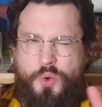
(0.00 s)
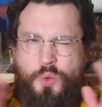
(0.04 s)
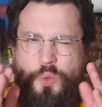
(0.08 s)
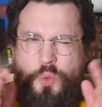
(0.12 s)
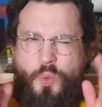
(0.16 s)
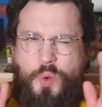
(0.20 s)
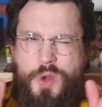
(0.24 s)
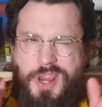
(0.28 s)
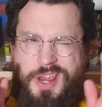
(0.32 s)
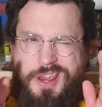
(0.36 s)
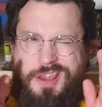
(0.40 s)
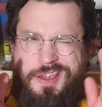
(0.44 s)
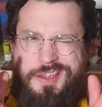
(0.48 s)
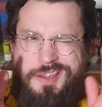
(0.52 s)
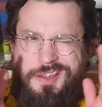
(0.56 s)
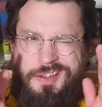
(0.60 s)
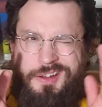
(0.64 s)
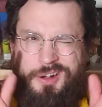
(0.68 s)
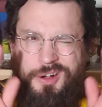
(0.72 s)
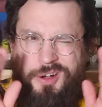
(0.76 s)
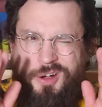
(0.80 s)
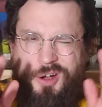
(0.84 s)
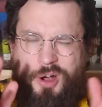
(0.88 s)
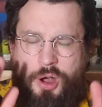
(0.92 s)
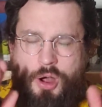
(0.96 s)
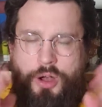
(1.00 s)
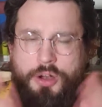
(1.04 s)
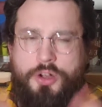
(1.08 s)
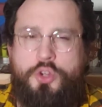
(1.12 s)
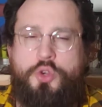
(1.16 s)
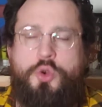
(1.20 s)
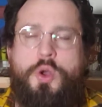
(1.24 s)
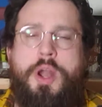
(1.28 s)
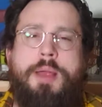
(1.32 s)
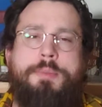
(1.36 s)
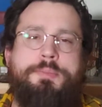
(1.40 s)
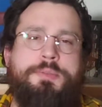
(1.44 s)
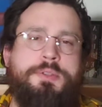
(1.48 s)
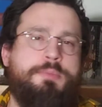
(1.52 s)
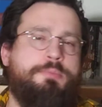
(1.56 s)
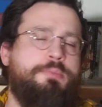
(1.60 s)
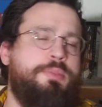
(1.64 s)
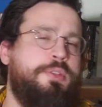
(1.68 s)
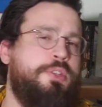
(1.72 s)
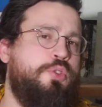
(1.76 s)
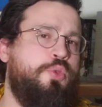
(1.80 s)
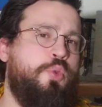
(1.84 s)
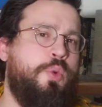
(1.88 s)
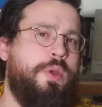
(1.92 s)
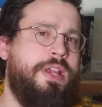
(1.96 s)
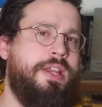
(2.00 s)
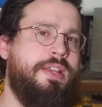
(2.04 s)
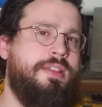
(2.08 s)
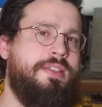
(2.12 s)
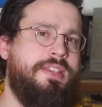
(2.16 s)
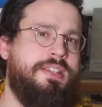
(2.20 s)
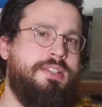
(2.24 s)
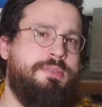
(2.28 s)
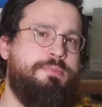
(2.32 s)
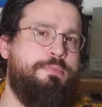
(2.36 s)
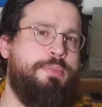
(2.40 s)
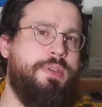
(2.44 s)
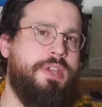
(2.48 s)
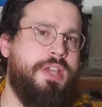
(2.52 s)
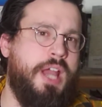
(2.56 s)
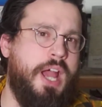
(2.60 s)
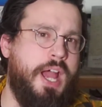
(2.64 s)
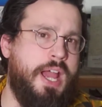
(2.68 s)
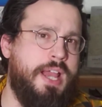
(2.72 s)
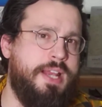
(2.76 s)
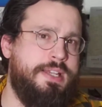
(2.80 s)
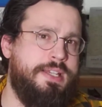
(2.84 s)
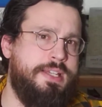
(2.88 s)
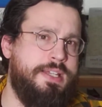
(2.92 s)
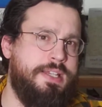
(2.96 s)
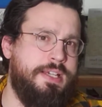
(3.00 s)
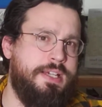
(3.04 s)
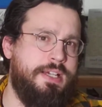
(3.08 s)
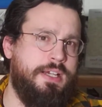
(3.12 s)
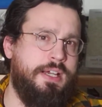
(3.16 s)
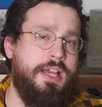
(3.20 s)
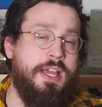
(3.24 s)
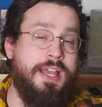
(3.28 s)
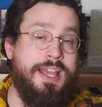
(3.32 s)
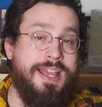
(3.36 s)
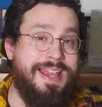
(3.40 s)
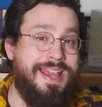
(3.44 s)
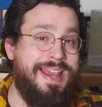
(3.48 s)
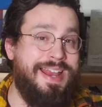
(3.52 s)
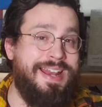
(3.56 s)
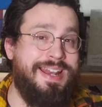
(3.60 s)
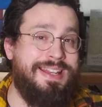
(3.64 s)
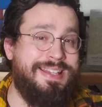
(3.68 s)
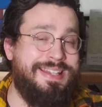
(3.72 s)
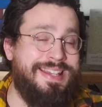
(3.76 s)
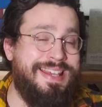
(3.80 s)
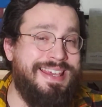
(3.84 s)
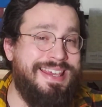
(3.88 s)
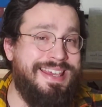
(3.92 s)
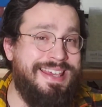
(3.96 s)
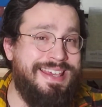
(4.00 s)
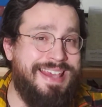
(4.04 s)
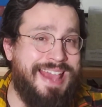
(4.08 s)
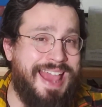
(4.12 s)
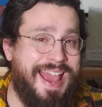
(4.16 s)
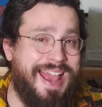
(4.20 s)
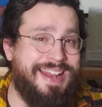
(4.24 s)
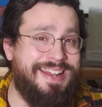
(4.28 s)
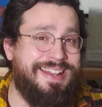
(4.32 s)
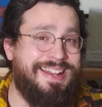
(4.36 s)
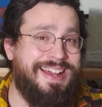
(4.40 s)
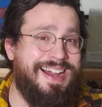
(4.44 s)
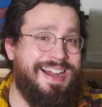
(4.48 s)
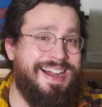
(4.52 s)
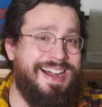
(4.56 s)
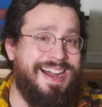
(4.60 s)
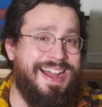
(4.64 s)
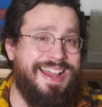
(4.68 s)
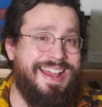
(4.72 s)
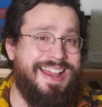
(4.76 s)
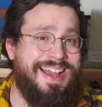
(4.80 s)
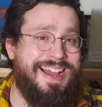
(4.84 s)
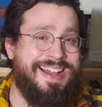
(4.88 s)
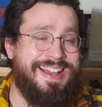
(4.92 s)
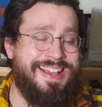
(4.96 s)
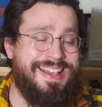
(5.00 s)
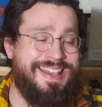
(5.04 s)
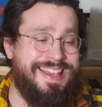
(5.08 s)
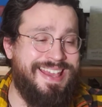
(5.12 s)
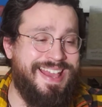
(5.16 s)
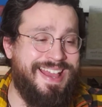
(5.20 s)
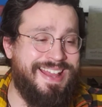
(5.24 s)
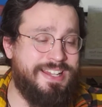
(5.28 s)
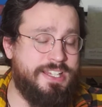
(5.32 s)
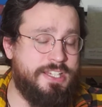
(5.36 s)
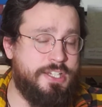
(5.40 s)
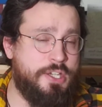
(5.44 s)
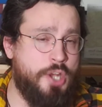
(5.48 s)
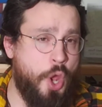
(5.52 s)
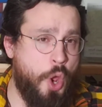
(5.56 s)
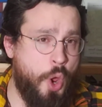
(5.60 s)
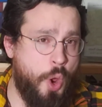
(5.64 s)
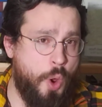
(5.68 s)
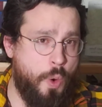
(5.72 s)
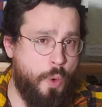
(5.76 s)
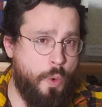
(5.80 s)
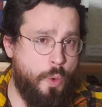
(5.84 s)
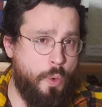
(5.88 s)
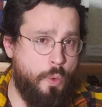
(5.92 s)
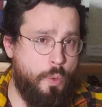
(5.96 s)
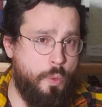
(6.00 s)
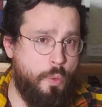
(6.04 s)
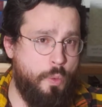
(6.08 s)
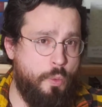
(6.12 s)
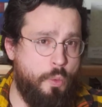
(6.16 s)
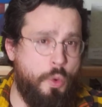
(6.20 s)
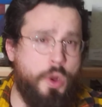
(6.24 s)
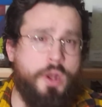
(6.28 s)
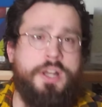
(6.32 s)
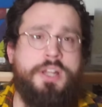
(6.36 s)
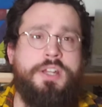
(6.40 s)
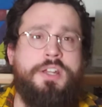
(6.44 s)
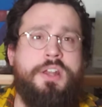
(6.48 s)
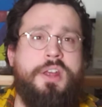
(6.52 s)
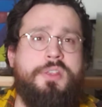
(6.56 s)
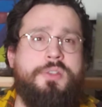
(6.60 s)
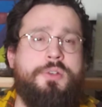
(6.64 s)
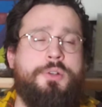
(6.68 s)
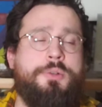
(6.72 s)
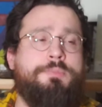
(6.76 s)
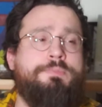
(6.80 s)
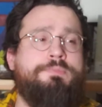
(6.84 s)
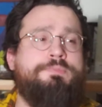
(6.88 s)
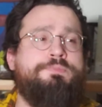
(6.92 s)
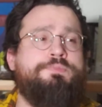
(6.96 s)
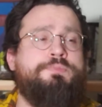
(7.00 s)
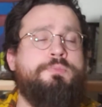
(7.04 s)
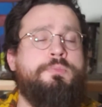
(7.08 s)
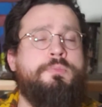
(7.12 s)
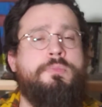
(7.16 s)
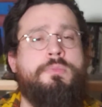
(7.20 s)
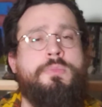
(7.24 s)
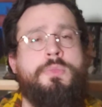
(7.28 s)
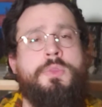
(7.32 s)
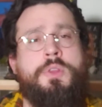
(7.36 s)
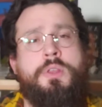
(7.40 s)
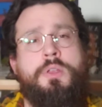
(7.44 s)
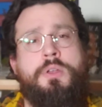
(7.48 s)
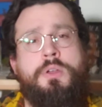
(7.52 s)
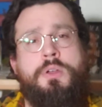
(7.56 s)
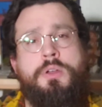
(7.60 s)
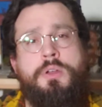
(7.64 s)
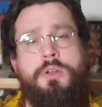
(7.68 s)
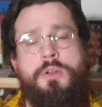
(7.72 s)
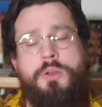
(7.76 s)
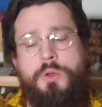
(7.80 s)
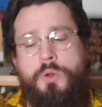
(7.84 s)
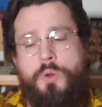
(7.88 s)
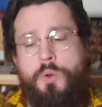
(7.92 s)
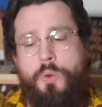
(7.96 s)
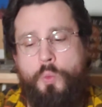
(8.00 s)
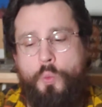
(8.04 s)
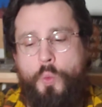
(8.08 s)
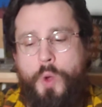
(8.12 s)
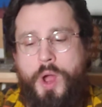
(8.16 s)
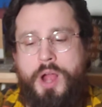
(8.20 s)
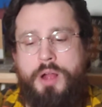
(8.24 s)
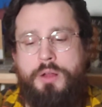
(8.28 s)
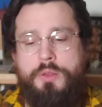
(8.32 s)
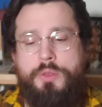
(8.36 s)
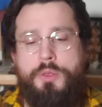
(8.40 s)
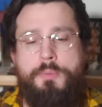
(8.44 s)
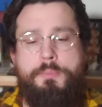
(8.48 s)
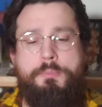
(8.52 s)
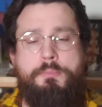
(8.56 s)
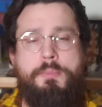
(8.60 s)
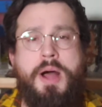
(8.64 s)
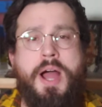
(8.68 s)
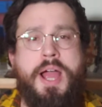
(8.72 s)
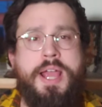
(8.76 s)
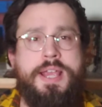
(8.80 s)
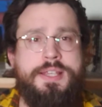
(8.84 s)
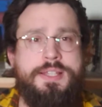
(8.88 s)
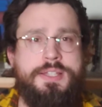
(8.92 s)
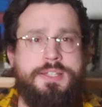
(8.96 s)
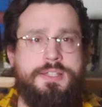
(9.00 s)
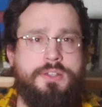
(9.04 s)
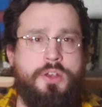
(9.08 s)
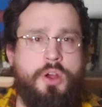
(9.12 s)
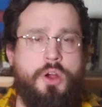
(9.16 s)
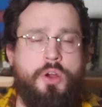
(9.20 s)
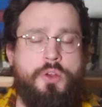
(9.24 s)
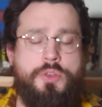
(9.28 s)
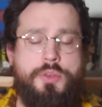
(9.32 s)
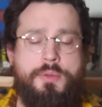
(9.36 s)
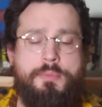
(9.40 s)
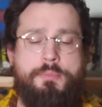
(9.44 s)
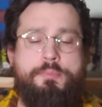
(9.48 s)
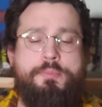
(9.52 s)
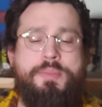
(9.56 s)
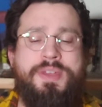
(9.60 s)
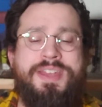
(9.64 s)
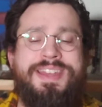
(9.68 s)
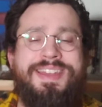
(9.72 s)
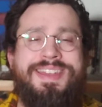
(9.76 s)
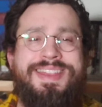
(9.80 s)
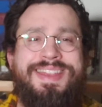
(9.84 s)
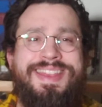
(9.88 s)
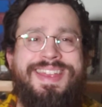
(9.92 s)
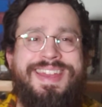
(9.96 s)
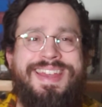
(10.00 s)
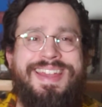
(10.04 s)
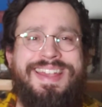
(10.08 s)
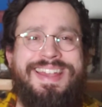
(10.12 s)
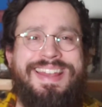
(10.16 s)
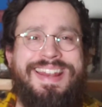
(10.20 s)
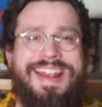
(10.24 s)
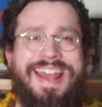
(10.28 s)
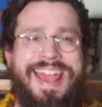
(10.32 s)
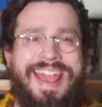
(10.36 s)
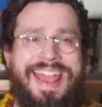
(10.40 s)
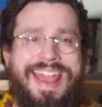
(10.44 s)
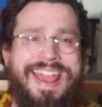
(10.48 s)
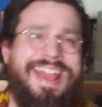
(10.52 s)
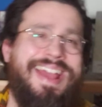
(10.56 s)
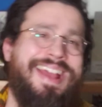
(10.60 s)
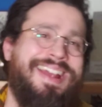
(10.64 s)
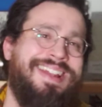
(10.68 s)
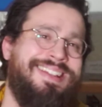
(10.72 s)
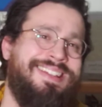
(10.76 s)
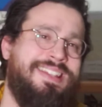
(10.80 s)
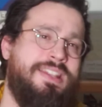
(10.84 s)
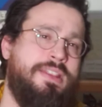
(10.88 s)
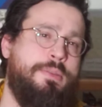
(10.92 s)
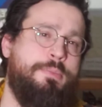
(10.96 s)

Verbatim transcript: We are trapped in between this big idea. It is he and I against one another while the mice are the big thing at hand.